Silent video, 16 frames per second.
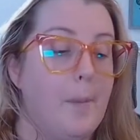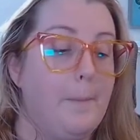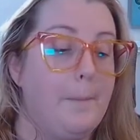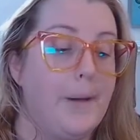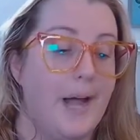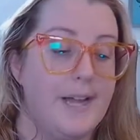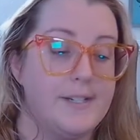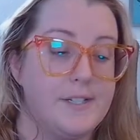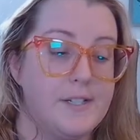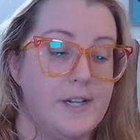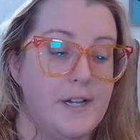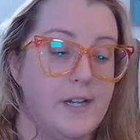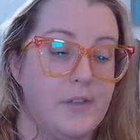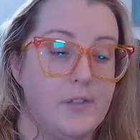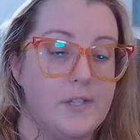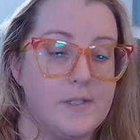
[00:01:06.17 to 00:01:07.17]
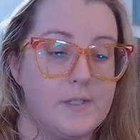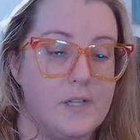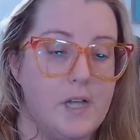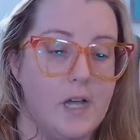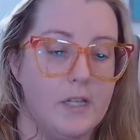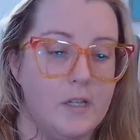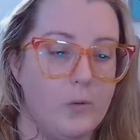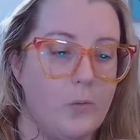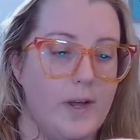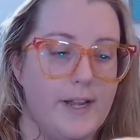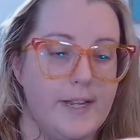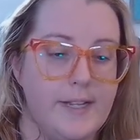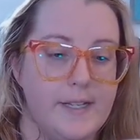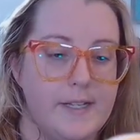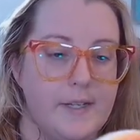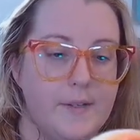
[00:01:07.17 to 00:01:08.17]
But this
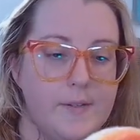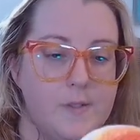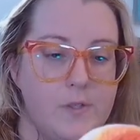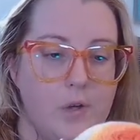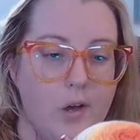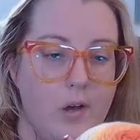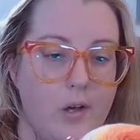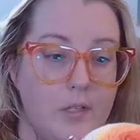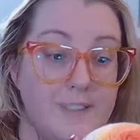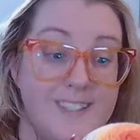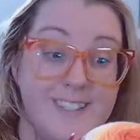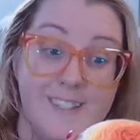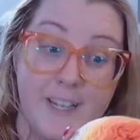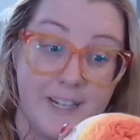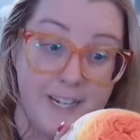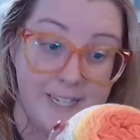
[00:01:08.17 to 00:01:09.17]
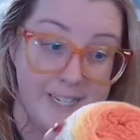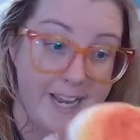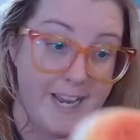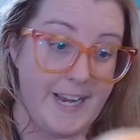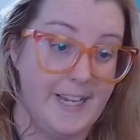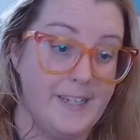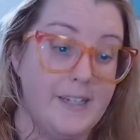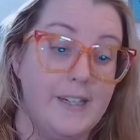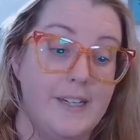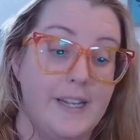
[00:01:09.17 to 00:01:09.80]
colorway is called Sunny Day.